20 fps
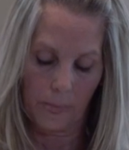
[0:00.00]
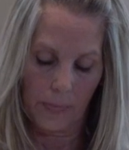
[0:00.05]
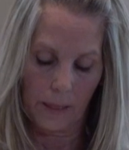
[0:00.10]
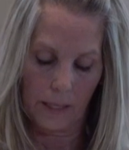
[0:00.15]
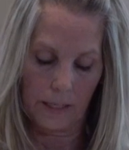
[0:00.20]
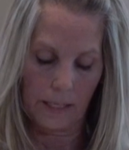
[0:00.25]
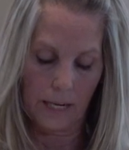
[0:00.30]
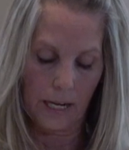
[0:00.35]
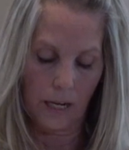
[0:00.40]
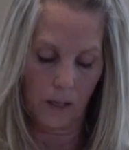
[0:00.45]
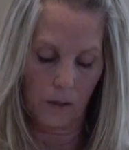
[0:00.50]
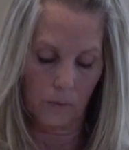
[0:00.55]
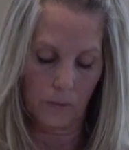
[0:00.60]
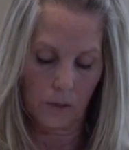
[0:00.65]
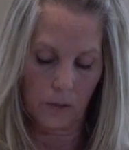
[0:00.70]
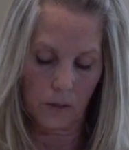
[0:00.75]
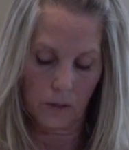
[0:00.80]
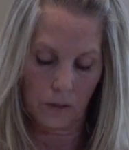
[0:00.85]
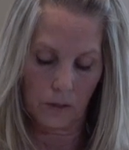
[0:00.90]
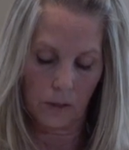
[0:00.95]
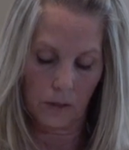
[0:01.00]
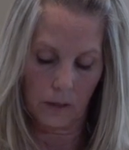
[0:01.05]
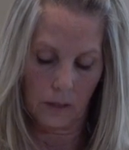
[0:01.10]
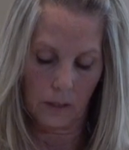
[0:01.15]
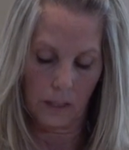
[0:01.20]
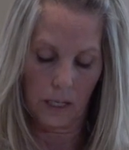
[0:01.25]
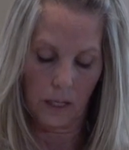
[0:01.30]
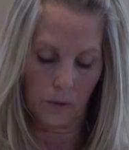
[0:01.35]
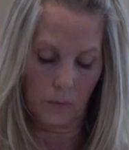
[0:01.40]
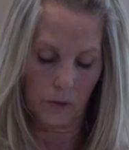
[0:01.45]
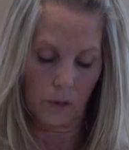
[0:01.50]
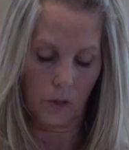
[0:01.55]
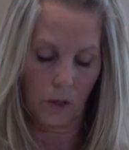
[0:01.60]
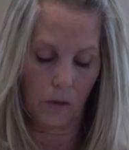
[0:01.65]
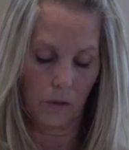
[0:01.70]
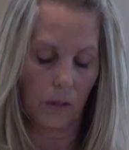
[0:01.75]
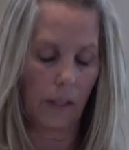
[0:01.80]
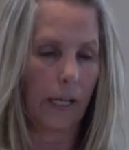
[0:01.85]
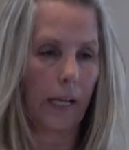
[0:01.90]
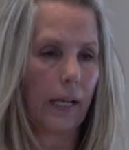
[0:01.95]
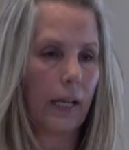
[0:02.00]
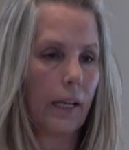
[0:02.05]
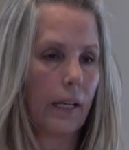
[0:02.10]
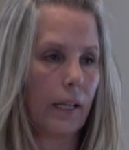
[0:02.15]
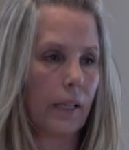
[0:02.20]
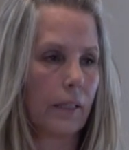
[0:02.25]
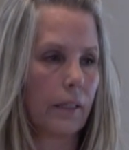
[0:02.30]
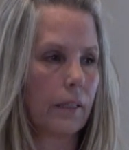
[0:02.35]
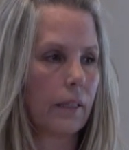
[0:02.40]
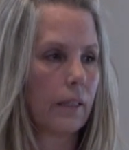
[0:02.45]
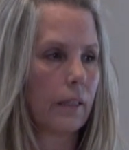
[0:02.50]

and how it was how it was all going to end.